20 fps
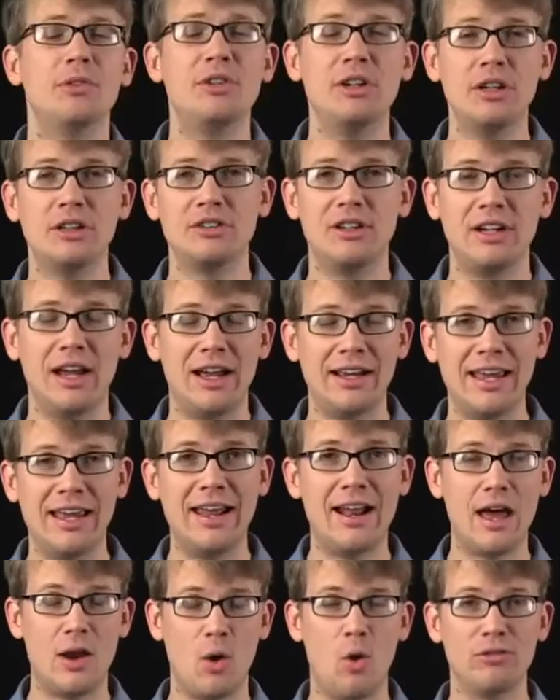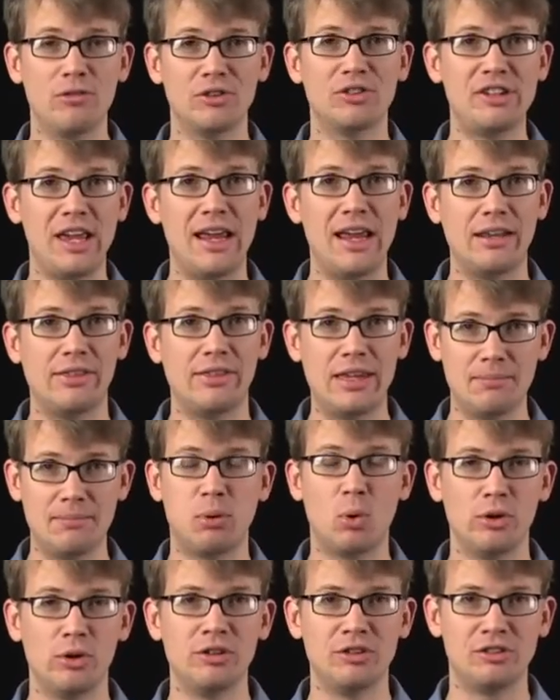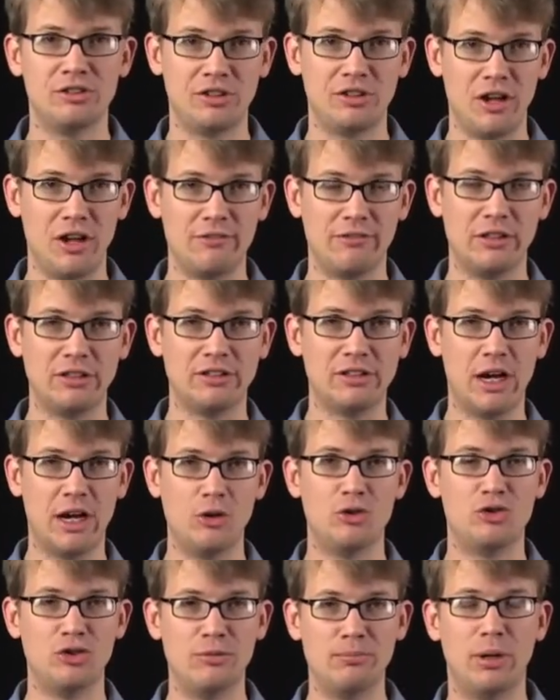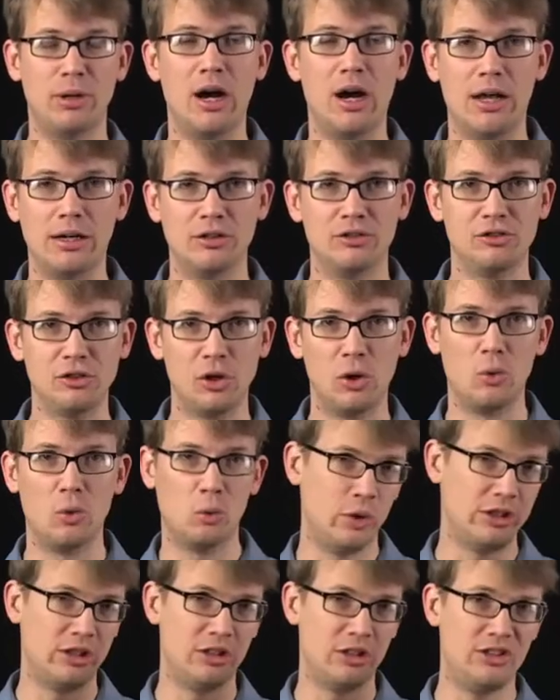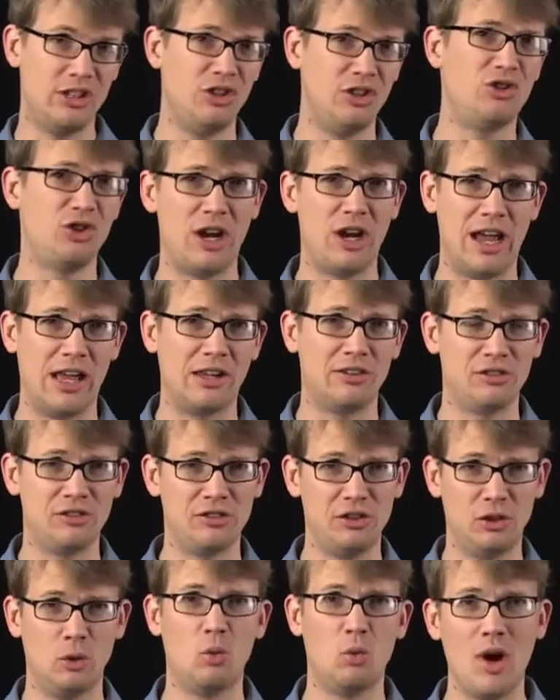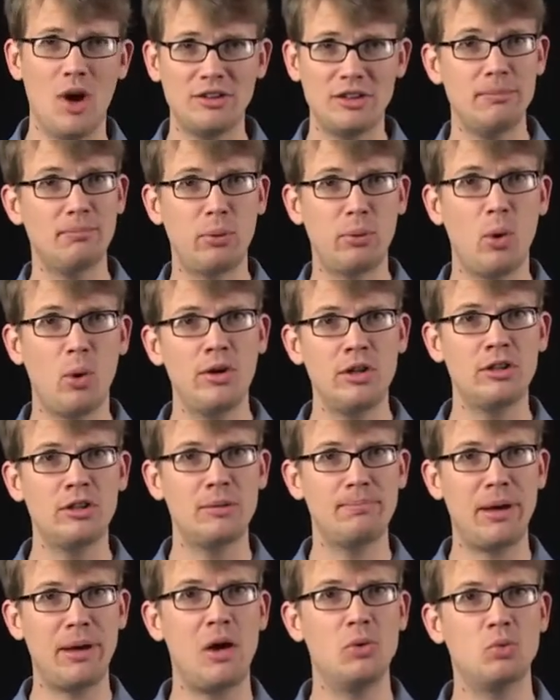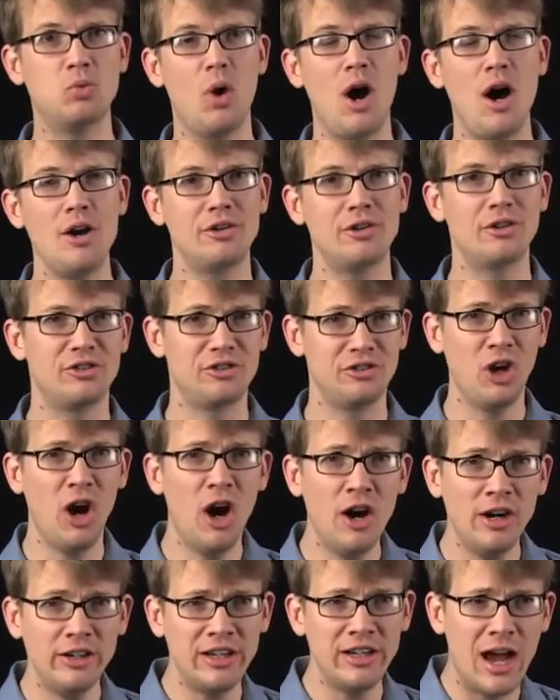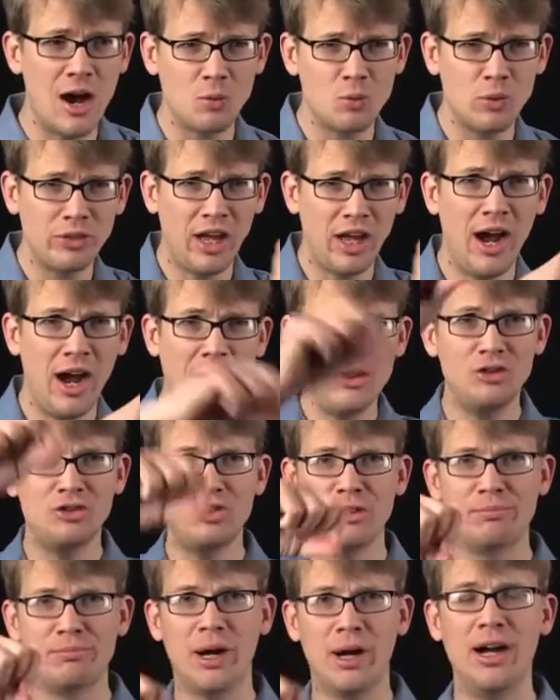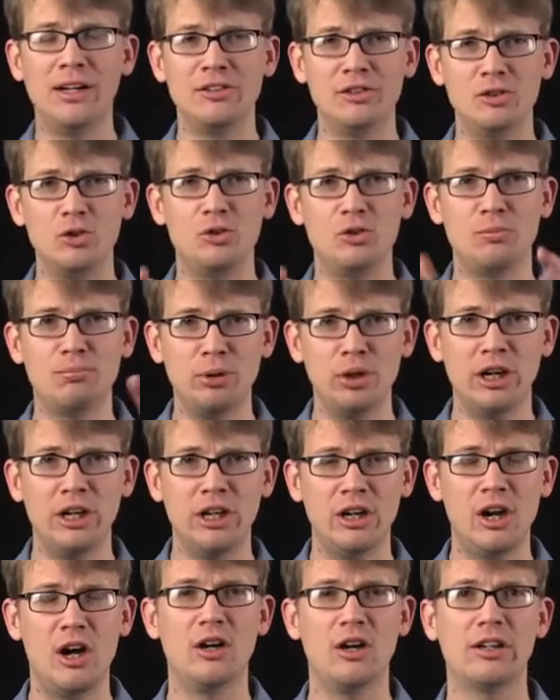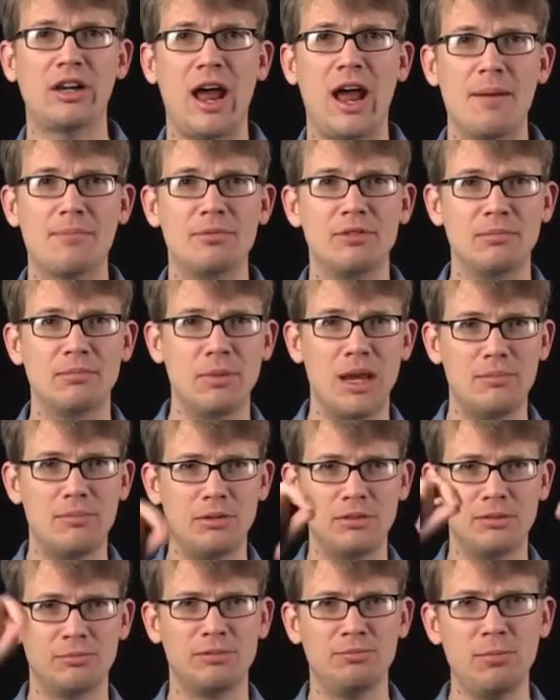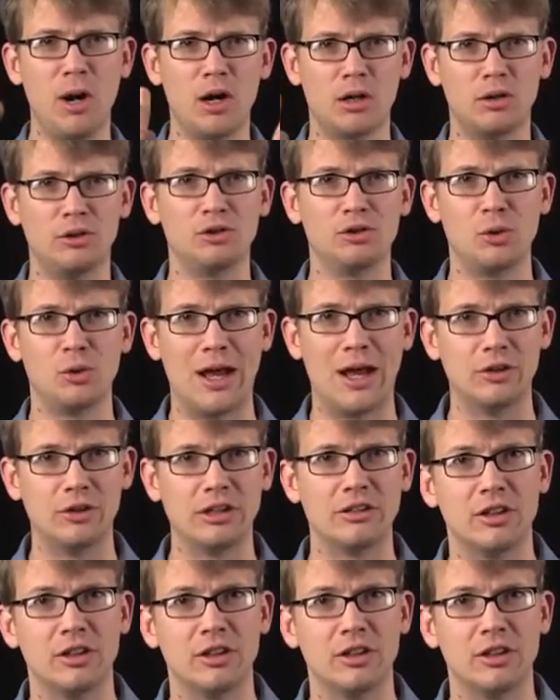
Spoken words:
Seriously, I cannot overstate the importance of this hydrogen bond. So when your teacher asks you, what's important about water? Start out with the hydrogen bonds, and you should put it in all caps and maybe some sparkles around it.